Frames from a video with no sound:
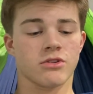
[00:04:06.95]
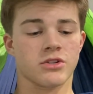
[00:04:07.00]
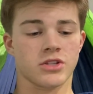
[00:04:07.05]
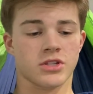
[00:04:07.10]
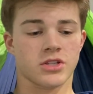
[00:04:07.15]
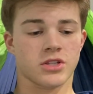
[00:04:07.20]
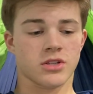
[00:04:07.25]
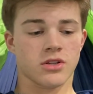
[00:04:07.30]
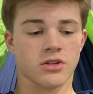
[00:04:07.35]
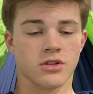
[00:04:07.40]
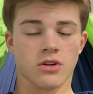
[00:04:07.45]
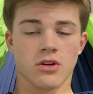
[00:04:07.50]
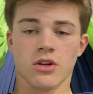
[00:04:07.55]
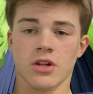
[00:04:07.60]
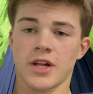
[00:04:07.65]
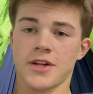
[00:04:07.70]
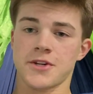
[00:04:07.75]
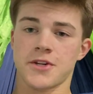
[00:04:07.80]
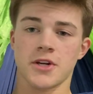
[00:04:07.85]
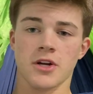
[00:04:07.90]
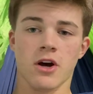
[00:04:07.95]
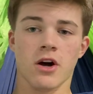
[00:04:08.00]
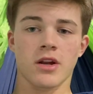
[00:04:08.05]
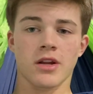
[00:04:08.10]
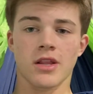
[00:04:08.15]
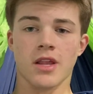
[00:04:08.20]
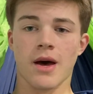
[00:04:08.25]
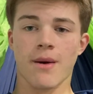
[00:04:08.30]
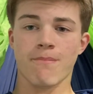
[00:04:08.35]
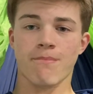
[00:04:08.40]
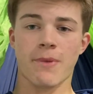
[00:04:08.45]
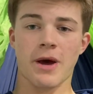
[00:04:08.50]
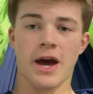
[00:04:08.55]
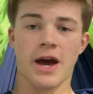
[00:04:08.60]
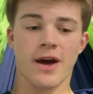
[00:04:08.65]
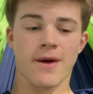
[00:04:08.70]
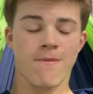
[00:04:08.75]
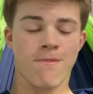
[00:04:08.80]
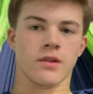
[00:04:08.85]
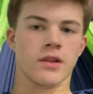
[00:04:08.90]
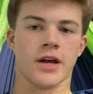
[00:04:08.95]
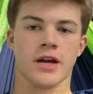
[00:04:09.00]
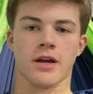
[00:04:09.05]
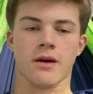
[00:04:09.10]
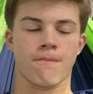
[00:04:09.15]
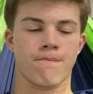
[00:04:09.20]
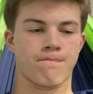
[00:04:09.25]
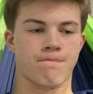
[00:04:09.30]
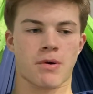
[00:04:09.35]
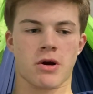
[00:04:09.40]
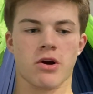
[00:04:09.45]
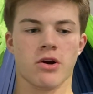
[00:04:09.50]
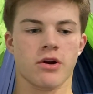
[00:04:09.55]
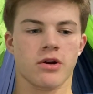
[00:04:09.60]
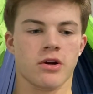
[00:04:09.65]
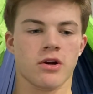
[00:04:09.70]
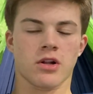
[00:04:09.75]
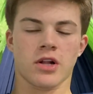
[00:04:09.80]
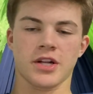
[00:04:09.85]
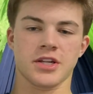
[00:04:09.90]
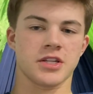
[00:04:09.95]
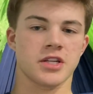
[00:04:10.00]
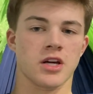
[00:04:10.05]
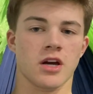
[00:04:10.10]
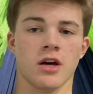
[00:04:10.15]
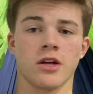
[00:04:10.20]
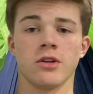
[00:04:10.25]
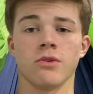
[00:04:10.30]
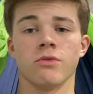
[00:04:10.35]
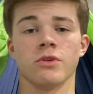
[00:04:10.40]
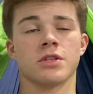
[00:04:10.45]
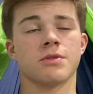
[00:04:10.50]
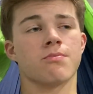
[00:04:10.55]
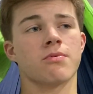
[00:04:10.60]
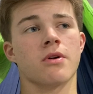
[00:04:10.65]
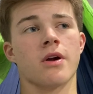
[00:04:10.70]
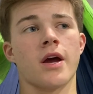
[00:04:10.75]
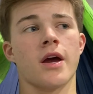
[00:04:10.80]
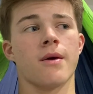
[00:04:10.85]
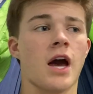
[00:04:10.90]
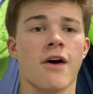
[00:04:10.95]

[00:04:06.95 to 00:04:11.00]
just clenching onto that bat like a bird clenching onto its prey.